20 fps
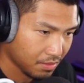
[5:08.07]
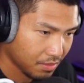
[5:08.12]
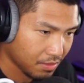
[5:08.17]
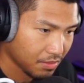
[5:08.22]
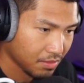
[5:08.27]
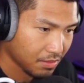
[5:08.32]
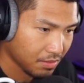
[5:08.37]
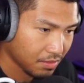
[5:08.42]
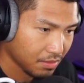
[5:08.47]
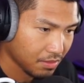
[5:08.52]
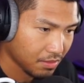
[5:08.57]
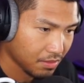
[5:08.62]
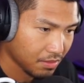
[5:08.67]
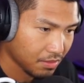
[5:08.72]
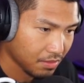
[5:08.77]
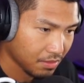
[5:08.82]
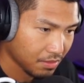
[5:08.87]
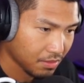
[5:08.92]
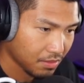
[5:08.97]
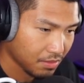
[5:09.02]

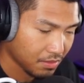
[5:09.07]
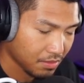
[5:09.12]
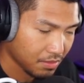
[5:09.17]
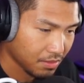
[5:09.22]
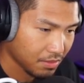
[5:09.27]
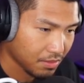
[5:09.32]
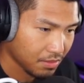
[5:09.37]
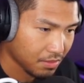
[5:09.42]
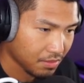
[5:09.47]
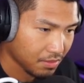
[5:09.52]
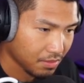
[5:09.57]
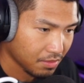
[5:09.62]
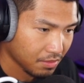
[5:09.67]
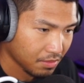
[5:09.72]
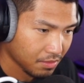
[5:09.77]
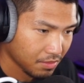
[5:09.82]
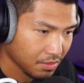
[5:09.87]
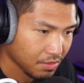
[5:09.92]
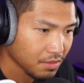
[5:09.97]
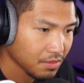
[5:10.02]

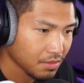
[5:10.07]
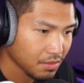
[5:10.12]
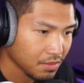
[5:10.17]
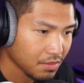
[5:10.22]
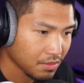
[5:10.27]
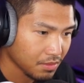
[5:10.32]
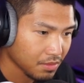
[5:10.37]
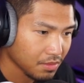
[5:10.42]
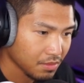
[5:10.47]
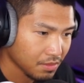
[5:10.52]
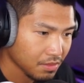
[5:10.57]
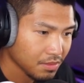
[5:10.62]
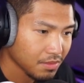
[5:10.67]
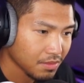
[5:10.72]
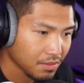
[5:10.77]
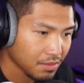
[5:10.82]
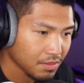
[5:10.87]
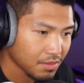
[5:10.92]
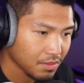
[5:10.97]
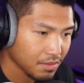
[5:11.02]

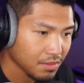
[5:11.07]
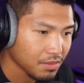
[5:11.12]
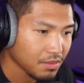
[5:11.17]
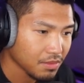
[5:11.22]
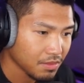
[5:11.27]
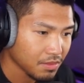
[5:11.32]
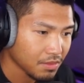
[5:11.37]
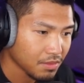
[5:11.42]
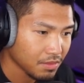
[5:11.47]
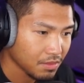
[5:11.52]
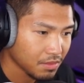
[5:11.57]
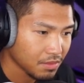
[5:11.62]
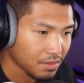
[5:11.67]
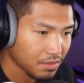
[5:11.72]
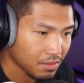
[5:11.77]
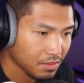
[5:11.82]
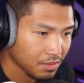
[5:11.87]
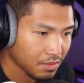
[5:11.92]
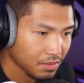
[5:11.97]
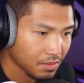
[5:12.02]

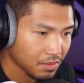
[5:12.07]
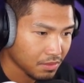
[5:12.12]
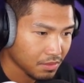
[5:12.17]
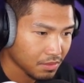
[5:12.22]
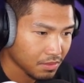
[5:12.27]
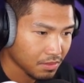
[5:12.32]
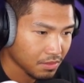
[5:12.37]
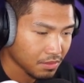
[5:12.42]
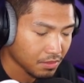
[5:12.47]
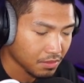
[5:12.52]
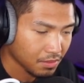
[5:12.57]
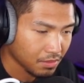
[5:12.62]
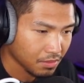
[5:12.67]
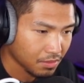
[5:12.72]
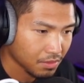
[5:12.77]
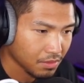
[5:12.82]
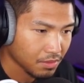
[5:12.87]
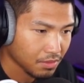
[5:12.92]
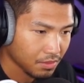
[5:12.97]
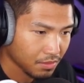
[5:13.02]

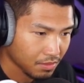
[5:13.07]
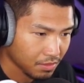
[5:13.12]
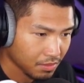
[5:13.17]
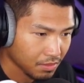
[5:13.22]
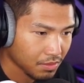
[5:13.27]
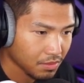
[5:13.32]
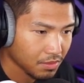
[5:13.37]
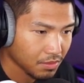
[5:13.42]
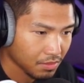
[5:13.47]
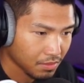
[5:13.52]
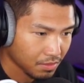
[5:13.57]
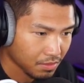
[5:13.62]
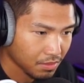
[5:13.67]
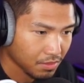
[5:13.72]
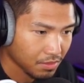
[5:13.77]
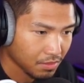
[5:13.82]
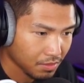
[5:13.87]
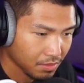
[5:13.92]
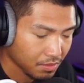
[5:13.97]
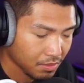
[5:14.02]
No words are spoken by the person on screen.